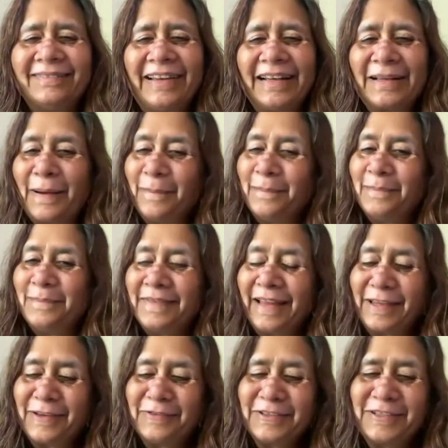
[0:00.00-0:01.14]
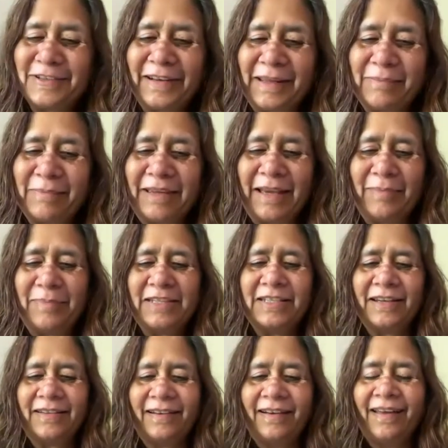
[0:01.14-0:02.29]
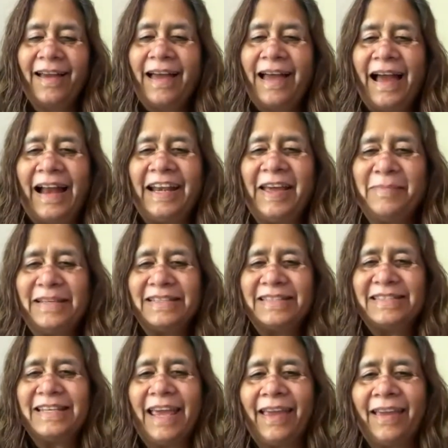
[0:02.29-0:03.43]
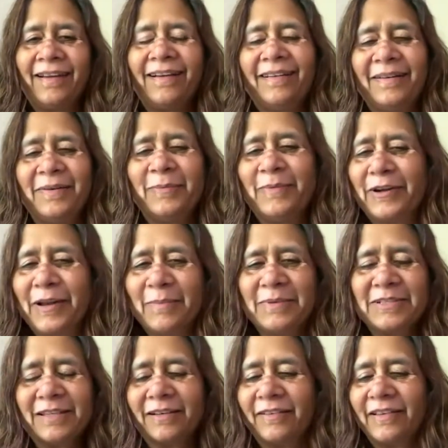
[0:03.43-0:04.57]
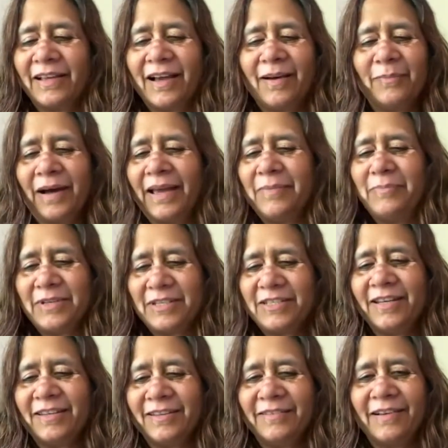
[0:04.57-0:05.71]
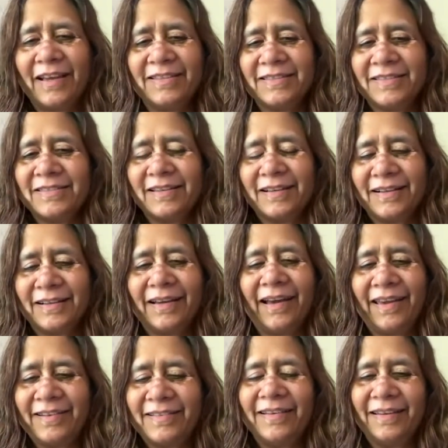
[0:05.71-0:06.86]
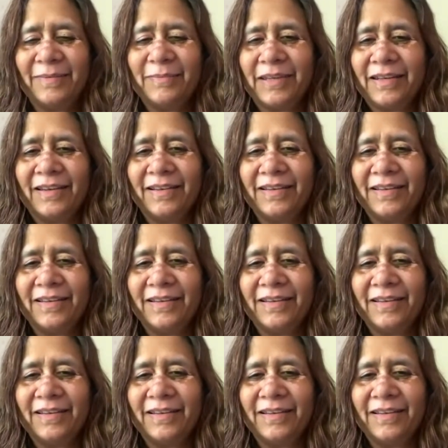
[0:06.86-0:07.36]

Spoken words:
welcome. Thank you for joining me. I appreciate it. And I've been saying, oh, more numbers are going up. I appreciate you guys. I really mean